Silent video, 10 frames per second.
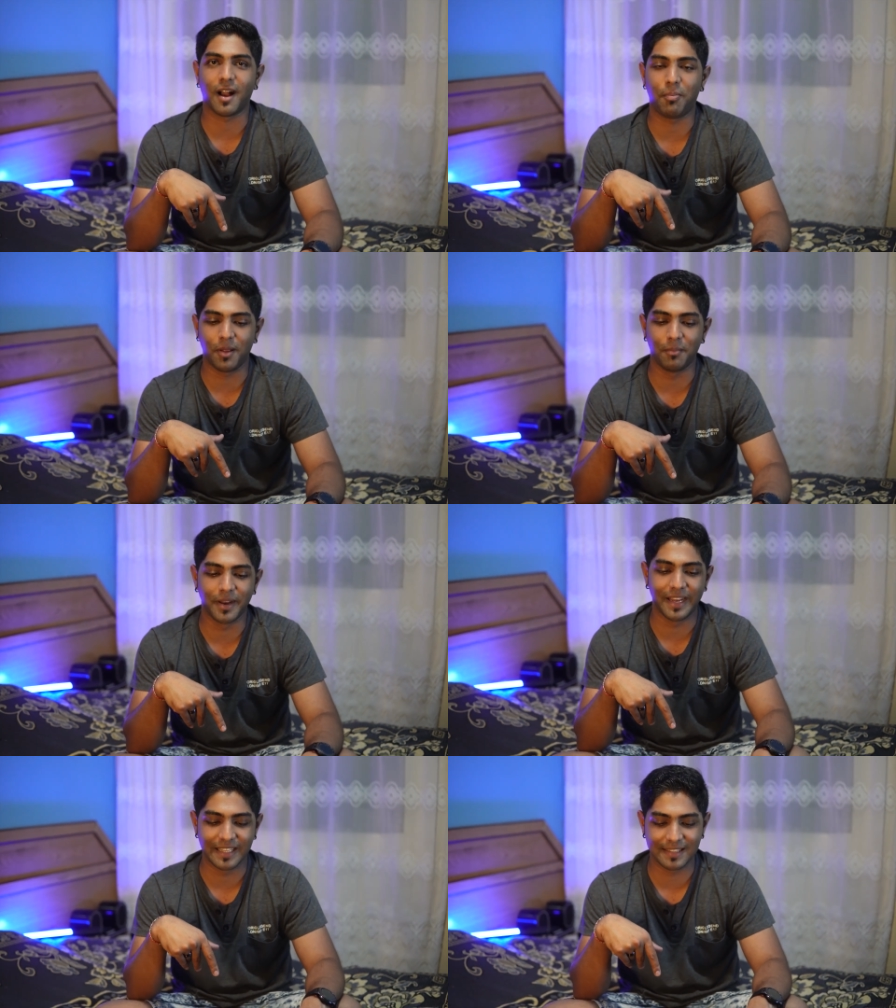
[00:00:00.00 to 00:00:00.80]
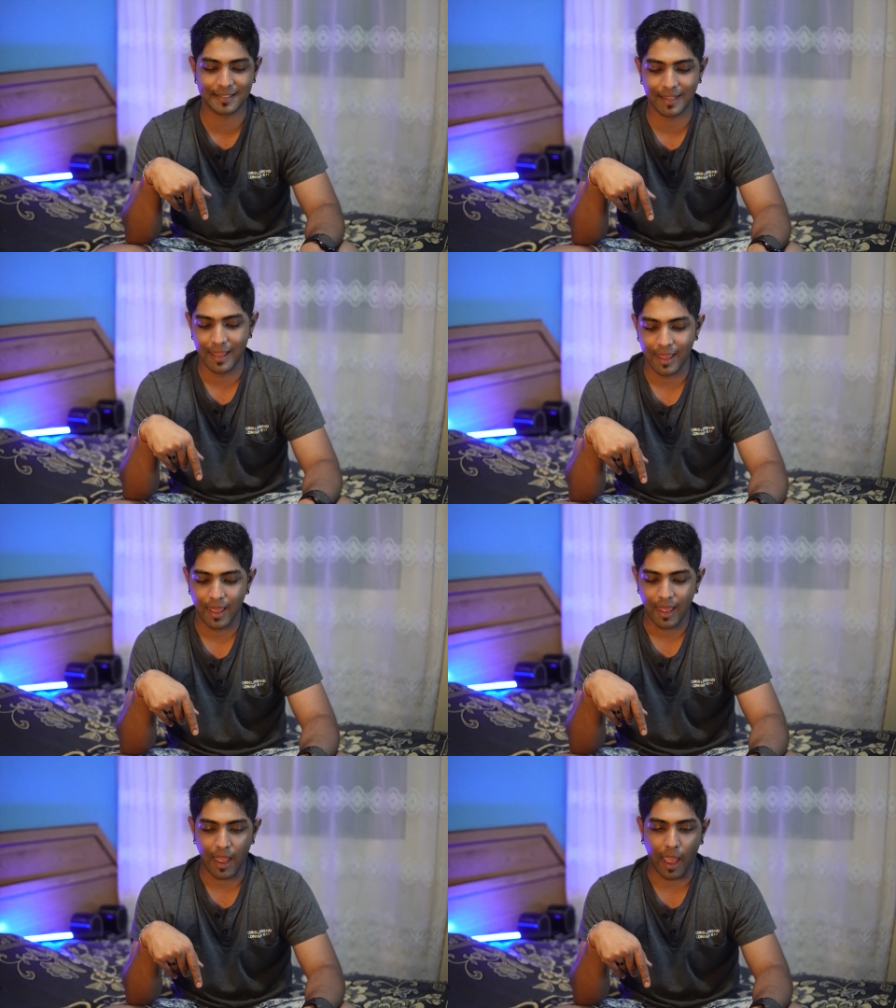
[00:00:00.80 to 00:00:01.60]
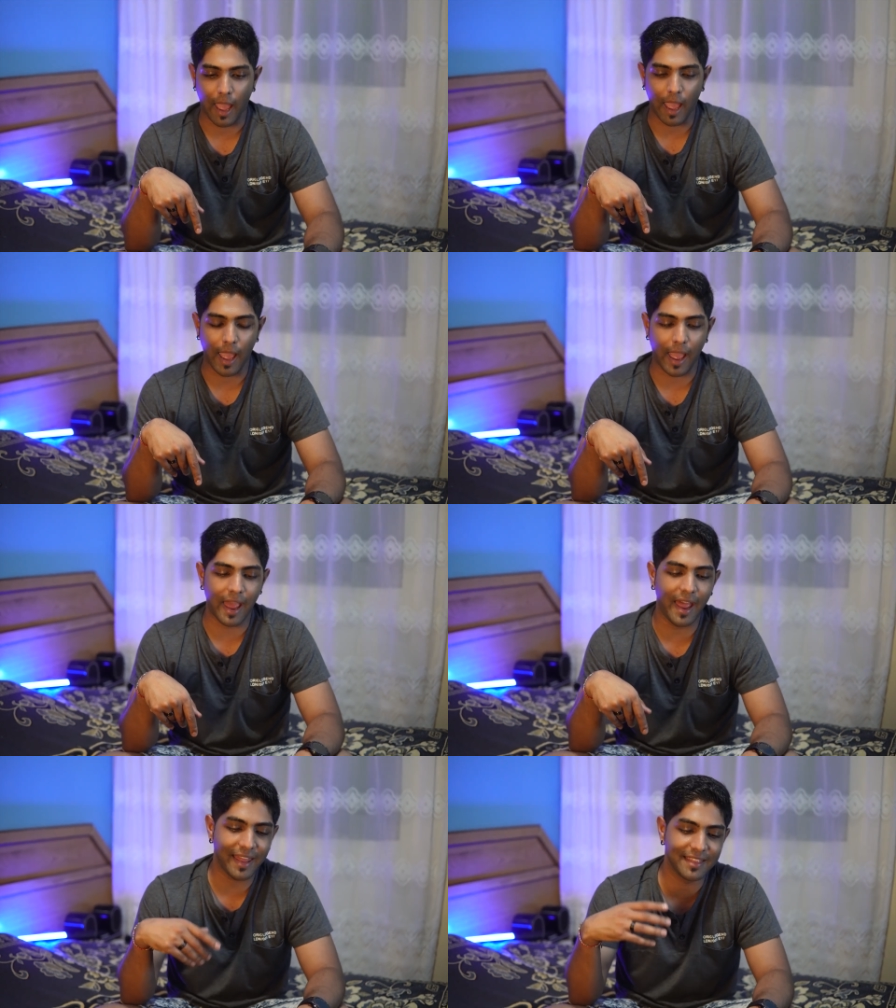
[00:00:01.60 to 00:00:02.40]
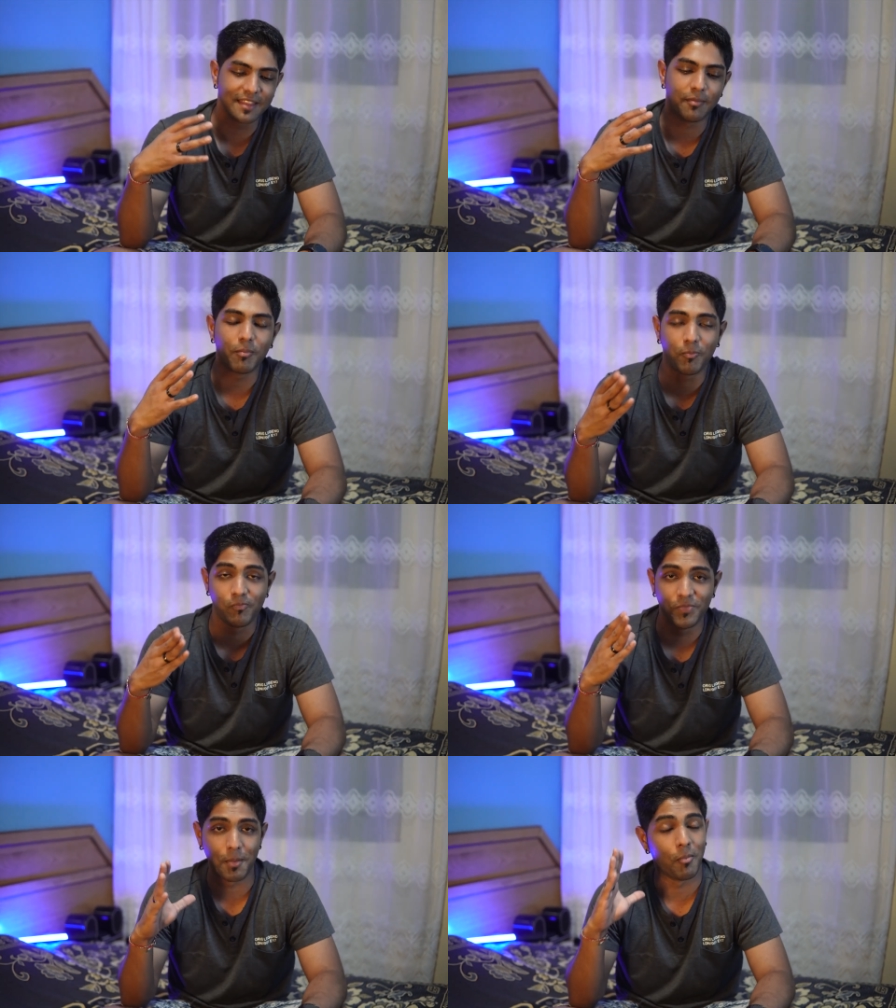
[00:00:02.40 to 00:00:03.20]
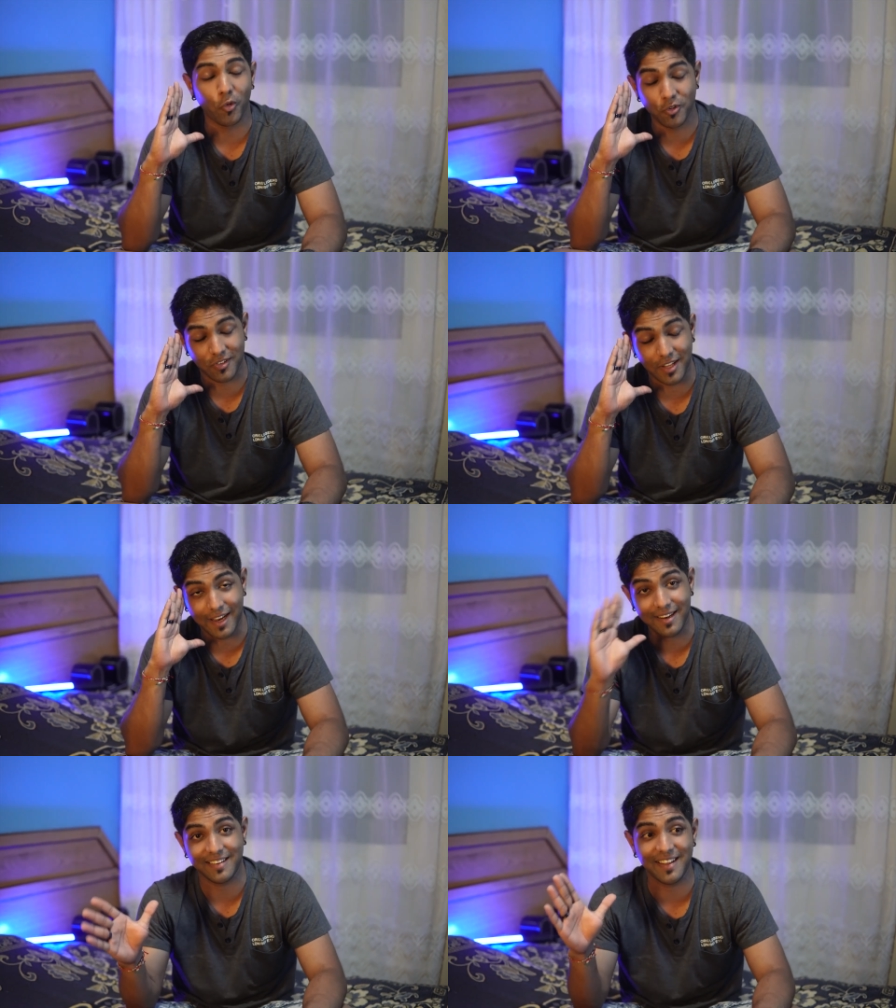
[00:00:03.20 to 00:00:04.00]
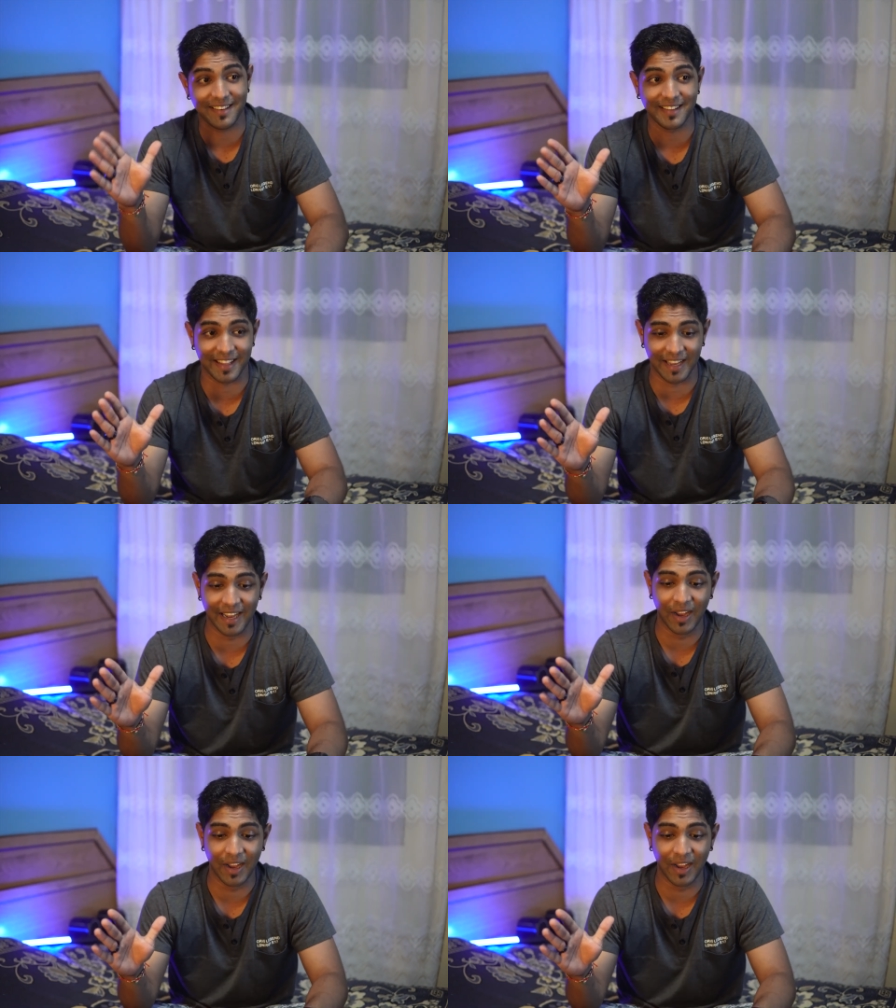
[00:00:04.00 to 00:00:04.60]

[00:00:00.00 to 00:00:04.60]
couple of minutes. And the, the most irritating thing